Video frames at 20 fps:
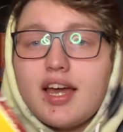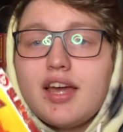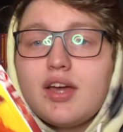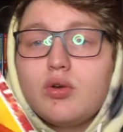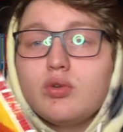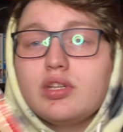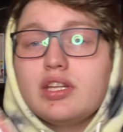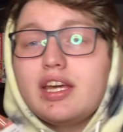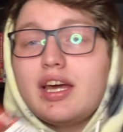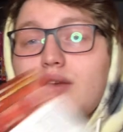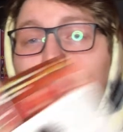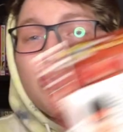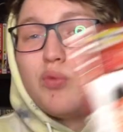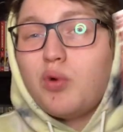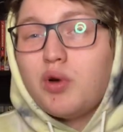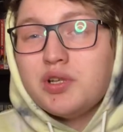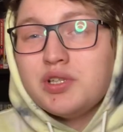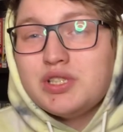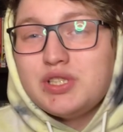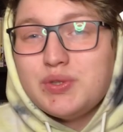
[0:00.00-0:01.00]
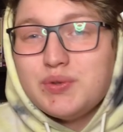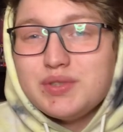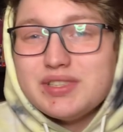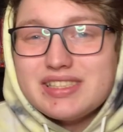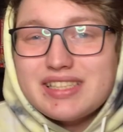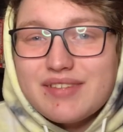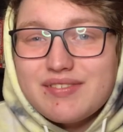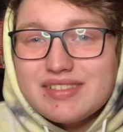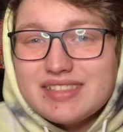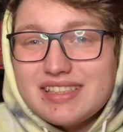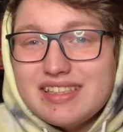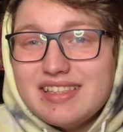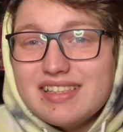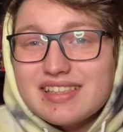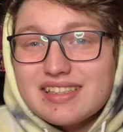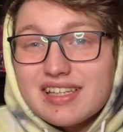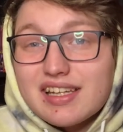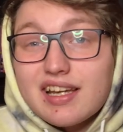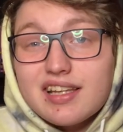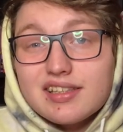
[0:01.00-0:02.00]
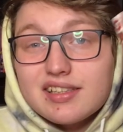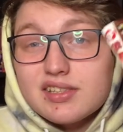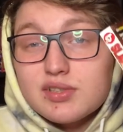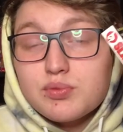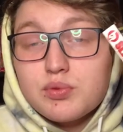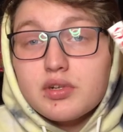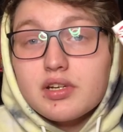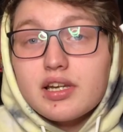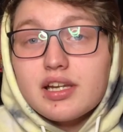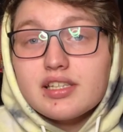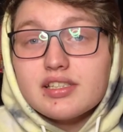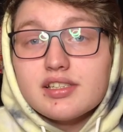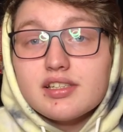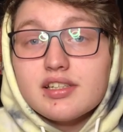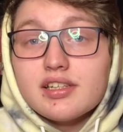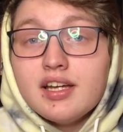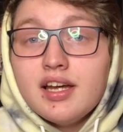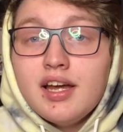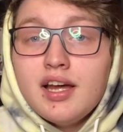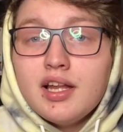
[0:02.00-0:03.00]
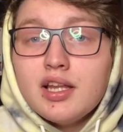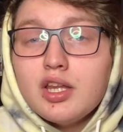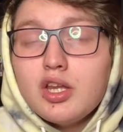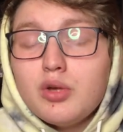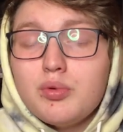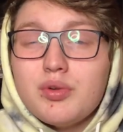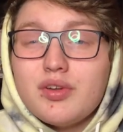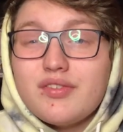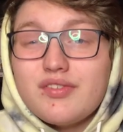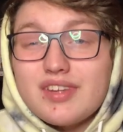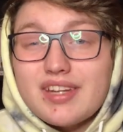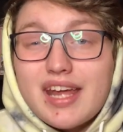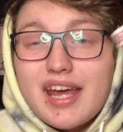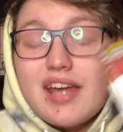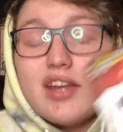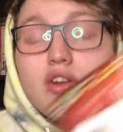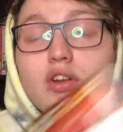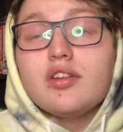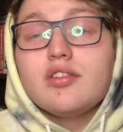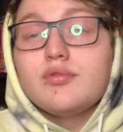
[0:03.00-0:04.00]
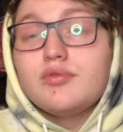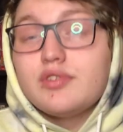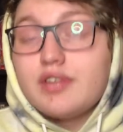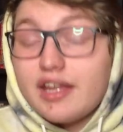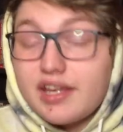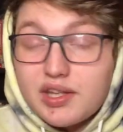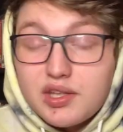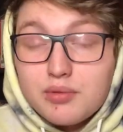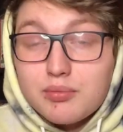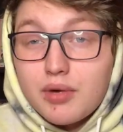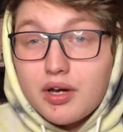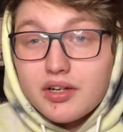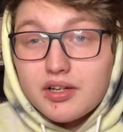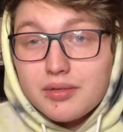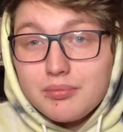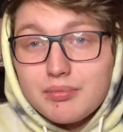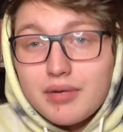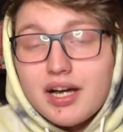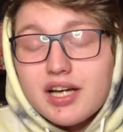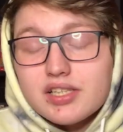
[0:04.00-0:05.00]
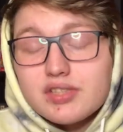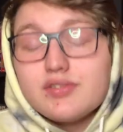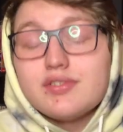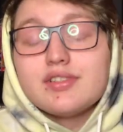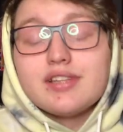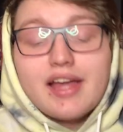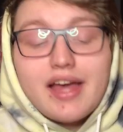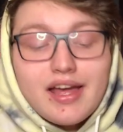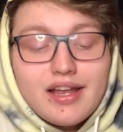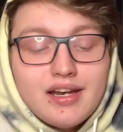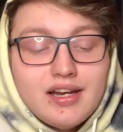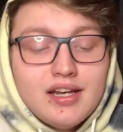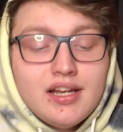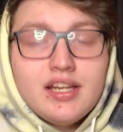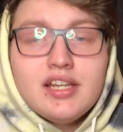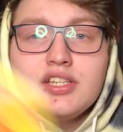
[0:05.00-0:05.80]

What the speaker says: I only have 1, 2, and 17 because I got this one as a little bit of an add-on. Thank you, Manga Unbox, for that.